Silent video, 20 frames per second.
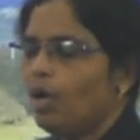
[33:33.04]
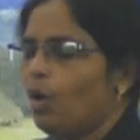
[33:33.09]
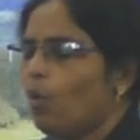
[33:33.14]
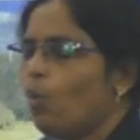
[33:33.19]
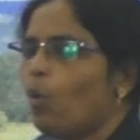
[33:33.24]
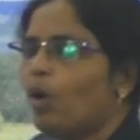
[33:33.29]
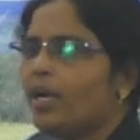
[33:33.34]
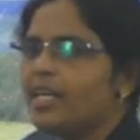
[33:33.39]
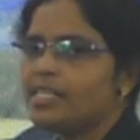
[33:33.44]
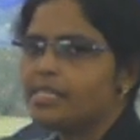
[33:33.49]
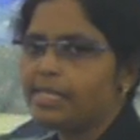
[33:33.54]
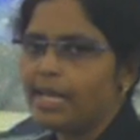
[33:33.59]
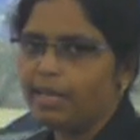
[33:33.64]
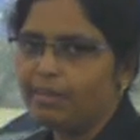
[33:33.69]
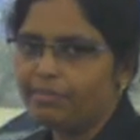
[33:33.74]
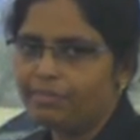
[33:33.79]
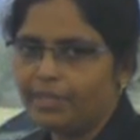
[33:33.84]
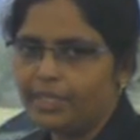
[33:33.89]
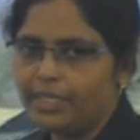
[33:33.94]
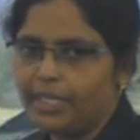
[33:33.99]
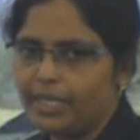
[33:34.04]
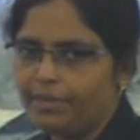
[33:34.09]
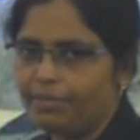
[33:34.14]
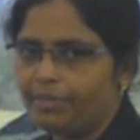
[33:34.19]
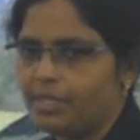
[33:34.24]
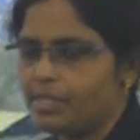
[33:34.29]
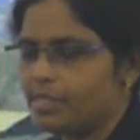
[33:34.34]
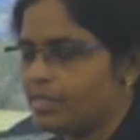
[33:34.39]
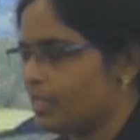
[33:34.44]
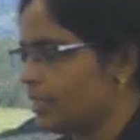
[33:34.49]
What is alpha
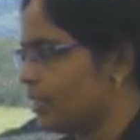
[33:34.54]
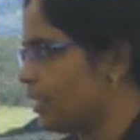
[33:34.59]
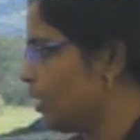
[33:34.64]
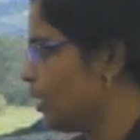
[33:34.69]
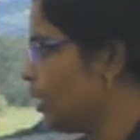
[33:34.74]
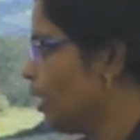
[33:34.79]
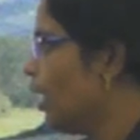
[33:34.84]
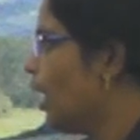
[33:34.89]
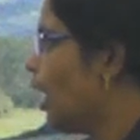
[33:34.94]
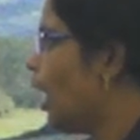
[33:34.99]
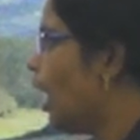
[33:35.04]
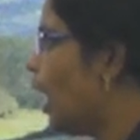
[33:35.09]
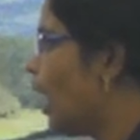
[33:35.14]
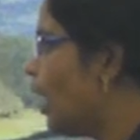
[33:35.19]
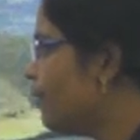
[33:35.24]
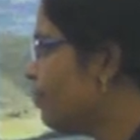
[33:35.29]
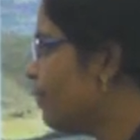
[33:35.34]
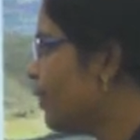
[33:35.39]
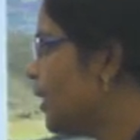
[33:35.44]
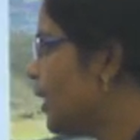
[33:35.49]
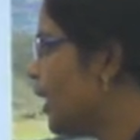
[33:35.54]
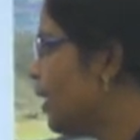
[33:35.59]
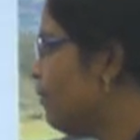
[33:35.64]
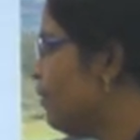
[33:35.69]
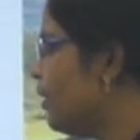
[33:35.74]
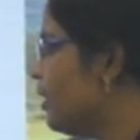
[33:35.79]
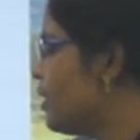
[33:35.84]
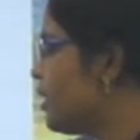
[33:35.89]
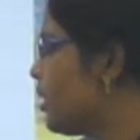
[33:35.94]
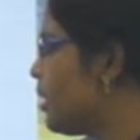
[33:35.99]
diversity? Alpha
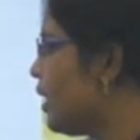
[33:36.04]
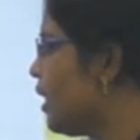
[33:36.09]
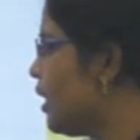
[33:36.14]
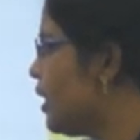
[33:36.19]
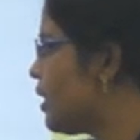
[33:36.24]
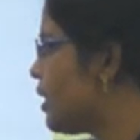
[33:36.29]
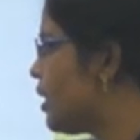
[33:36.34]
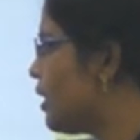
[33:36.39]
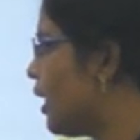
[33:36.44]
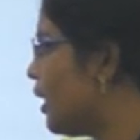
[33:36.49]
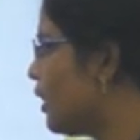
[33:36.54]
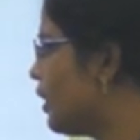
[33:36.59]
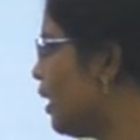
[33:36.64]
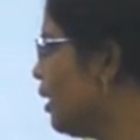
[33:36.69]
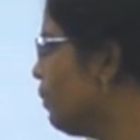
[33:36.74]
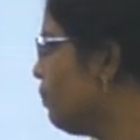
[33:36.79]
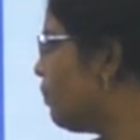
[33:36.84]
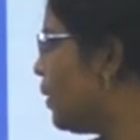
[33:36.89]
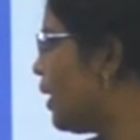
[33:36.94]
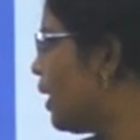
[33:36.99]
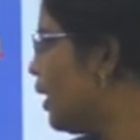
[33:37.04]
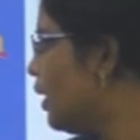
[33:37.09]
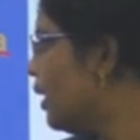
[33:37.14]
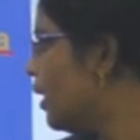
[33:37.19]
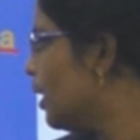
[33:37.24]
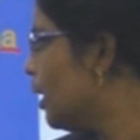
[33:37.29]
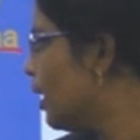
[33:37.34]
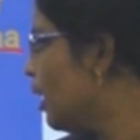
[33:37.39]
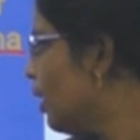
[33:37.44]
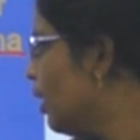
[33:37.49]
diversity is nothing but
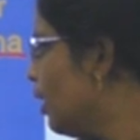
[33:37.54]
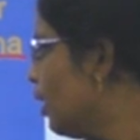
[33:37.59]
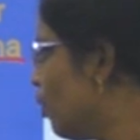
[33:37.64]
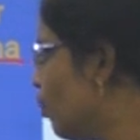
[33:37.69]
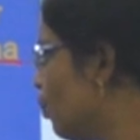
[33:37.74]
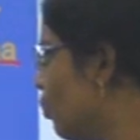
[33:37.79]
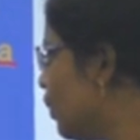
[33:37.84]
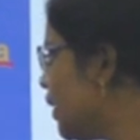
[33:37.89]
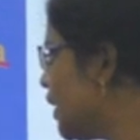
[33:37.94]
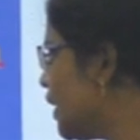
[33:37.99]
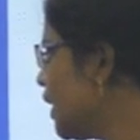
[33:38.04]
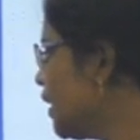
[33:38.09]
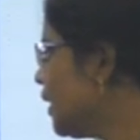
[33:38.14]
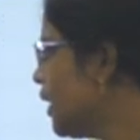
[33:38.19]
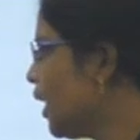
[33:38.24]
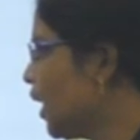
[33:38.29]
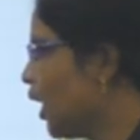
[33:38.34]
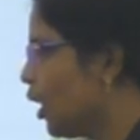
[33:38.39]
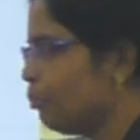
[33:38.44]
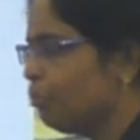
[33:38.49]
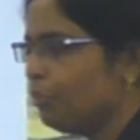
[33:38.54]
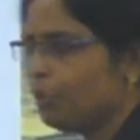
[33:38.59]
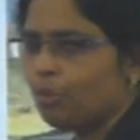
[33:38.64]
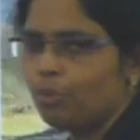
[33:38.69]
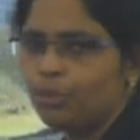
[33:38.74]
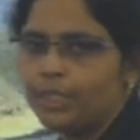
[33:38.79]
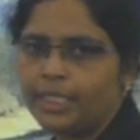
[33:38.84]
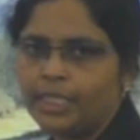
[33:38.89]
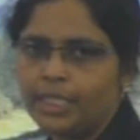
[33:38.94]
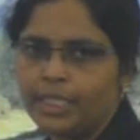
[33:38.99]
within the
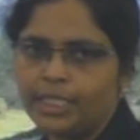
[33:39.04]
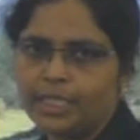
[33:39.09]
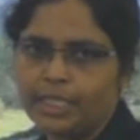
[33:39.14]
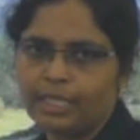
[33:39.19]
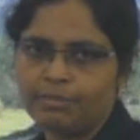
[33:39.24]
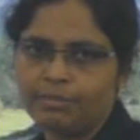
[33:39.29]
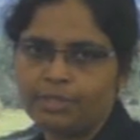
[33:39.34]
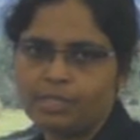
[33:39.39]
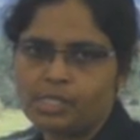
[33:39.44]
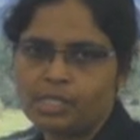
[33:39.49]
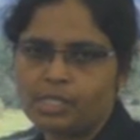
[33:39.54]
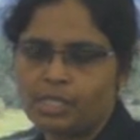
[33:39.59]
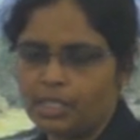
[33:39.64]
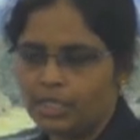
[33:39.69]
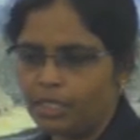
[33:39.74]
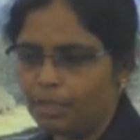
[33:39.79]
community diversity.